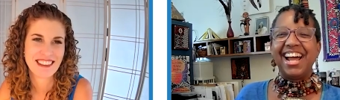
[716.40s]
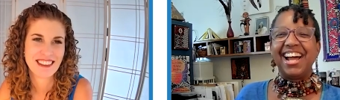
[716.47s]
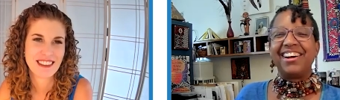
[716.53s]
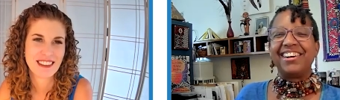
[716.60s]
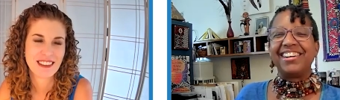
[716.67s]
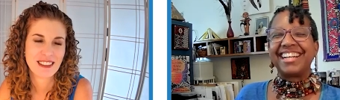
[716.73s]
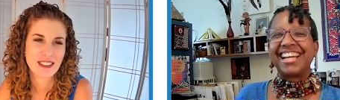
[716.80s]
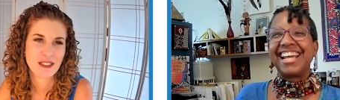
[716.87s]

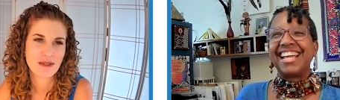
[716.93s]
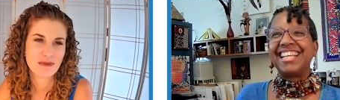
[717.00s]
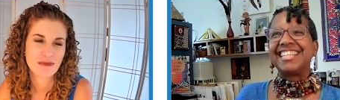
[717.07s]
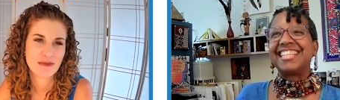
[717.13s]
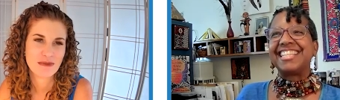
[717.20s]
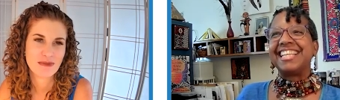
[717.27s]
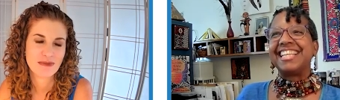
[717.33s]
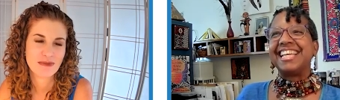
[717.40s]
Speaker 1: okay,
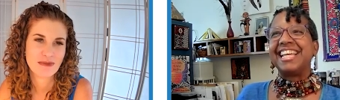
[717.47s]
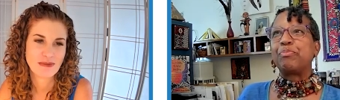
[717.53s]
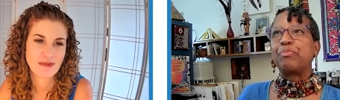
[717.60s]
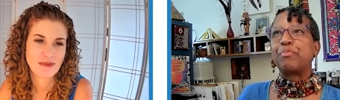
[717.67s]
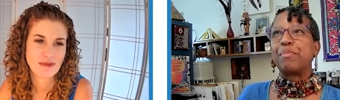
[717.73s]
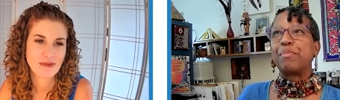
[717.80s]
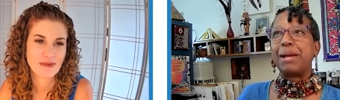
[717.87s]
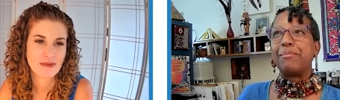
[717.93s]
sleep.
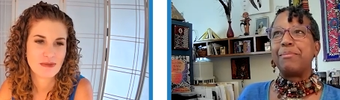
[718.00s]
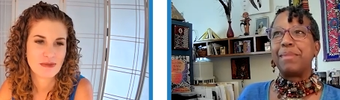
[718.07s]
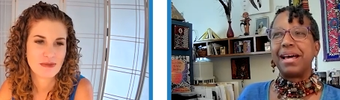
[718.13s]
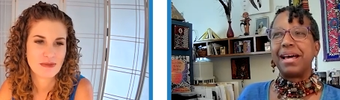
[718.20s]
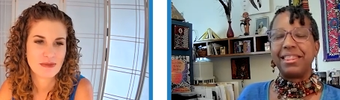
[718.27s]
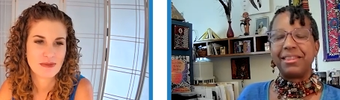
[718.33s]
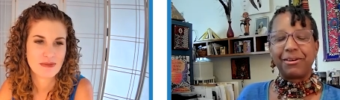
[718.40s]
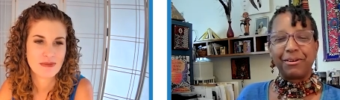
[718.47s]
My
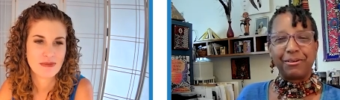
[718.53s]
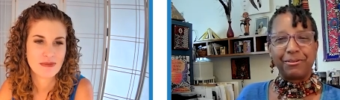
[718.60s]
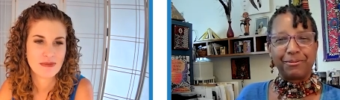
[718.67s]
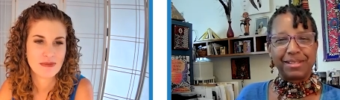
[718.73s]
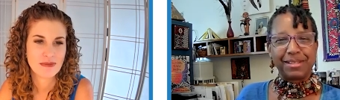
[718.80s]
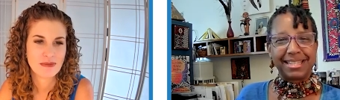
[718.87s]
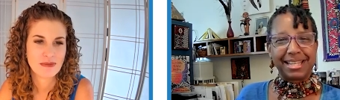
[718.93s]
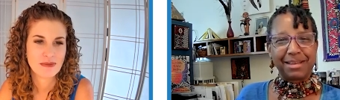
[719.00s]
mother
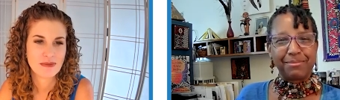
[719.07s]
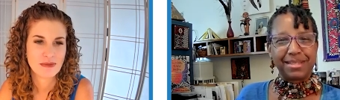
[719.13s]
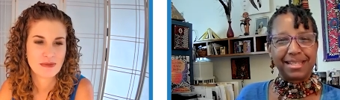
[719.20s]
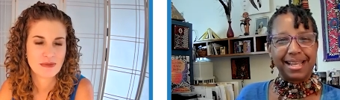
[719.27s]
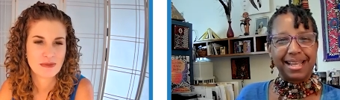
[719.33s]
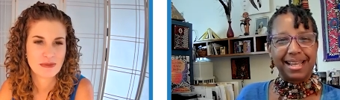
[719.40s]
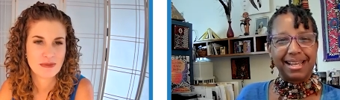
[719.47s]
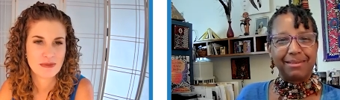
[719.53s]
would
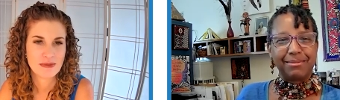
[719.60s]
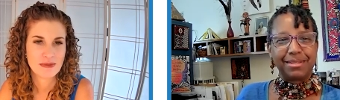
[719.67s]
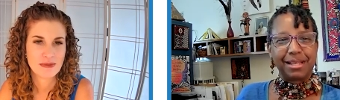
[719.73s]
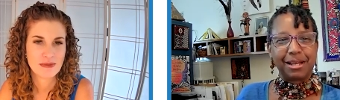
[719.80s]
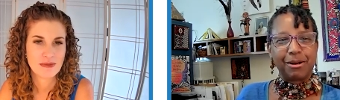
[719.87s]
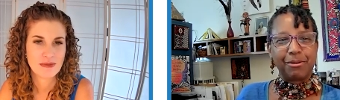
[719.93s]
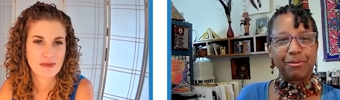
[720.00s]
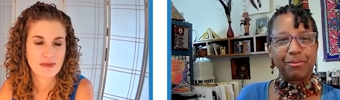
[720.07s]
sometimes
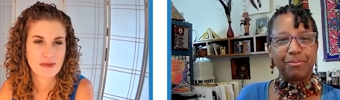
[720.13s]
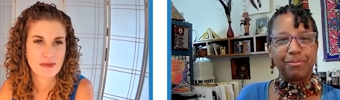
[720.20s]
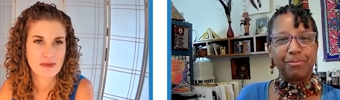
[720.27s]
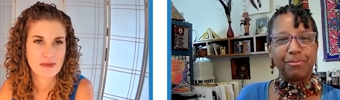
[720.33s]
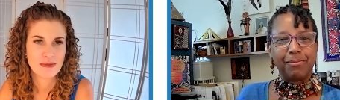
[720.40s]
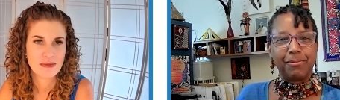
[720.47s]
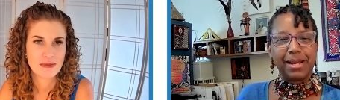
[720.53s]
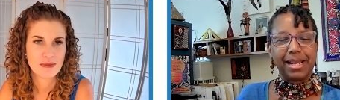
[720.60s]
uh,
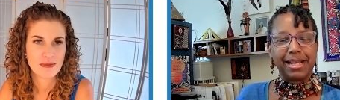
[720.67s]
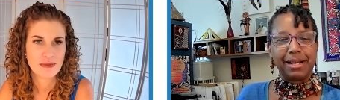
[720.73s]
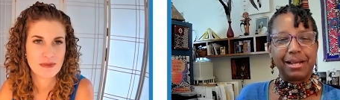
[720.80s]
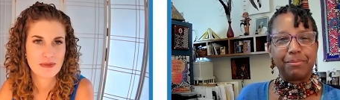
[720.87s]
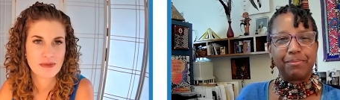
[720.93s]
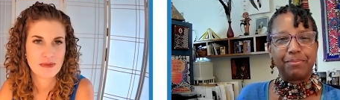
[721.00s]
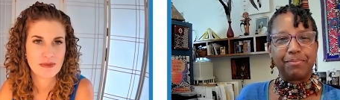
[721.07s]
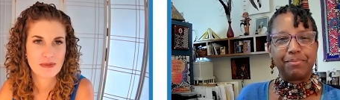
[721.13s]
wake
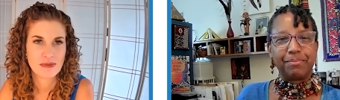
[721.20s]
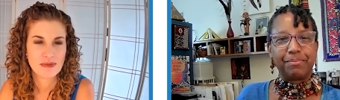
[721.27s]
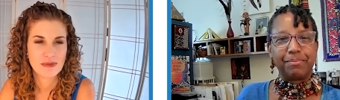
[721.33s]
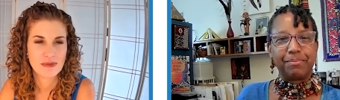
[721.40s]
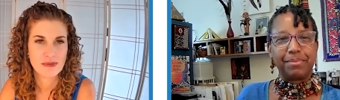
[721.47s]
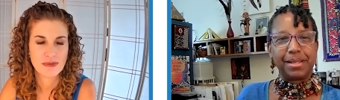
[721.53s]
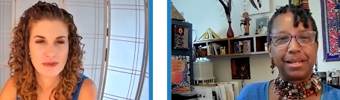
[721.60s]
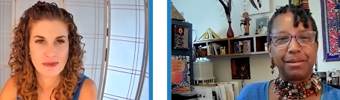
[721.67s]
up
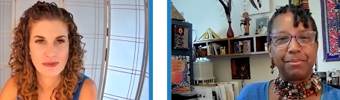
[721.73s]
in the